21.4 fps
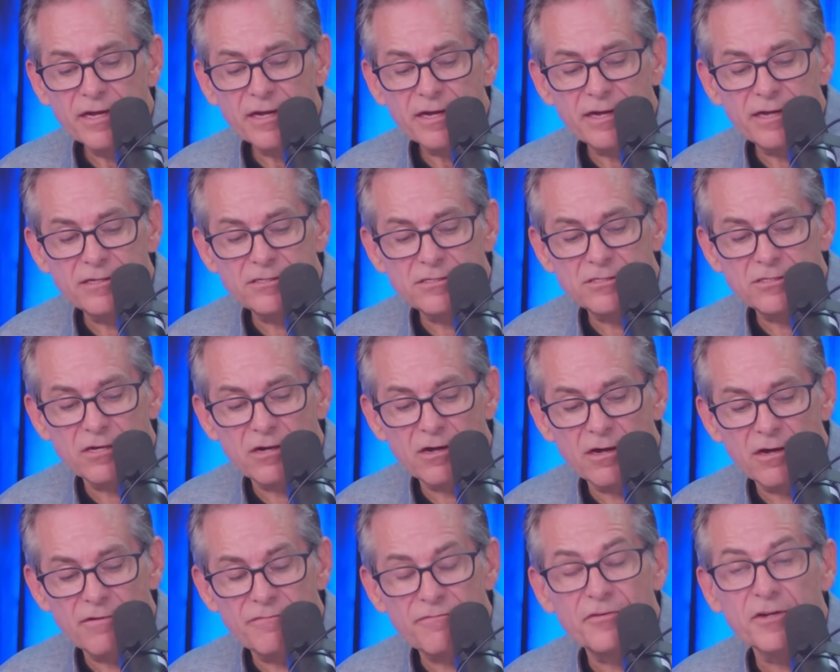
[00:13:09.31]
It's
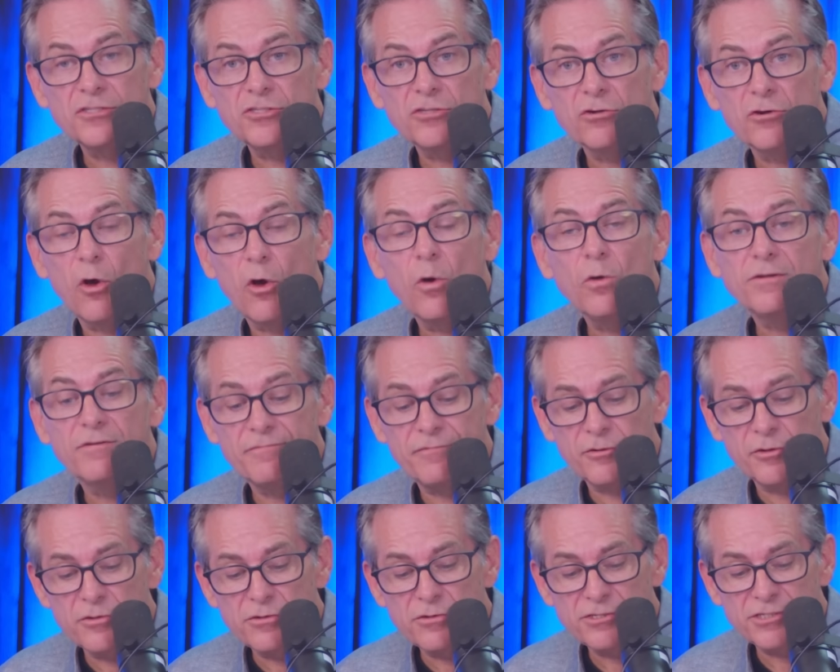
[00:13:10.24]
official cold and
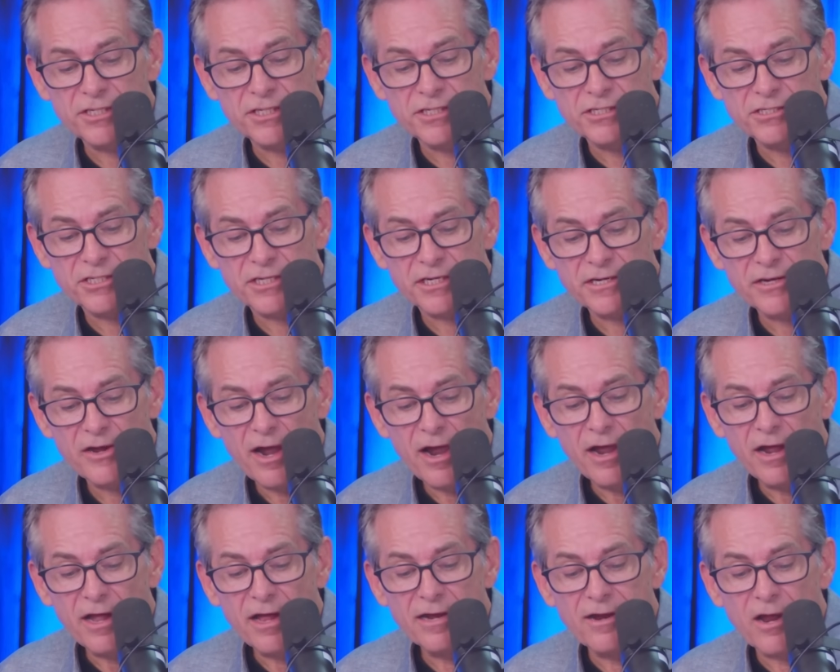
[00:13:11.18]
flu season,
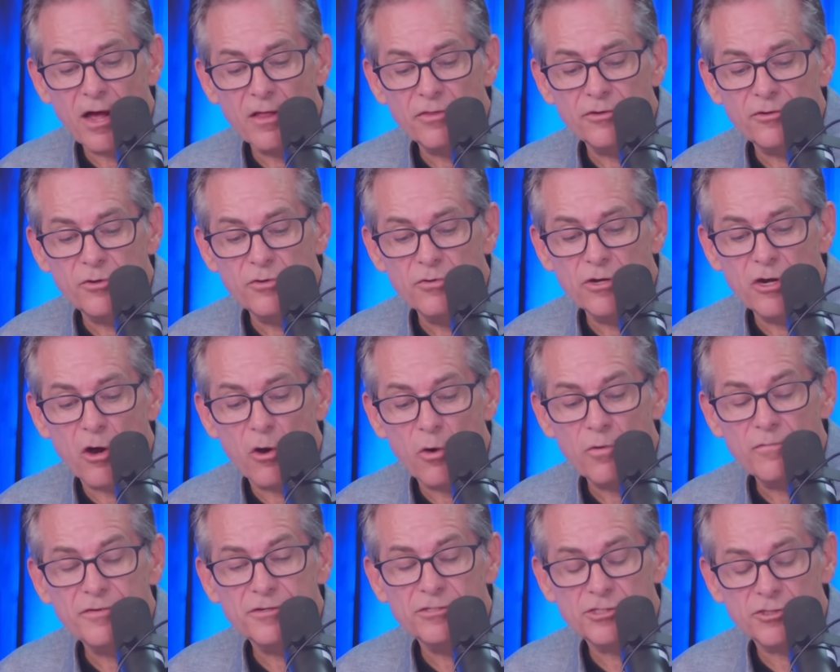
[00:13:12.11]
and now the new
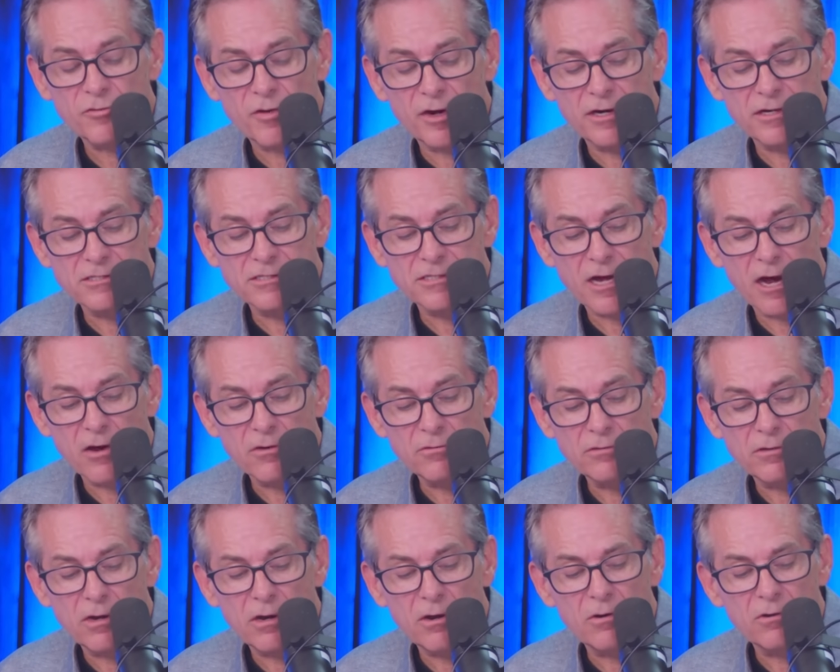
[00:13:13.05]
COVID strain is
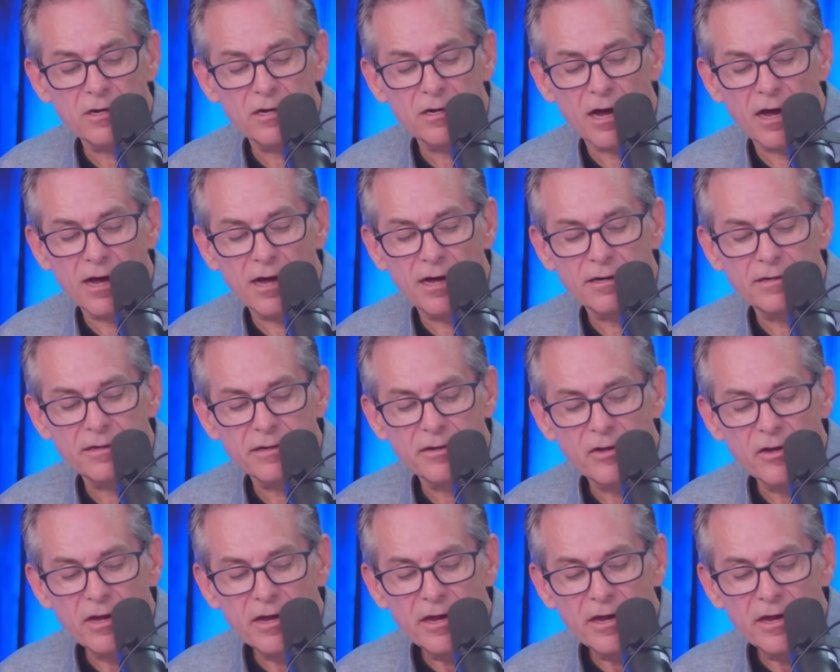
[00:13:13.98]
out. Oh, God.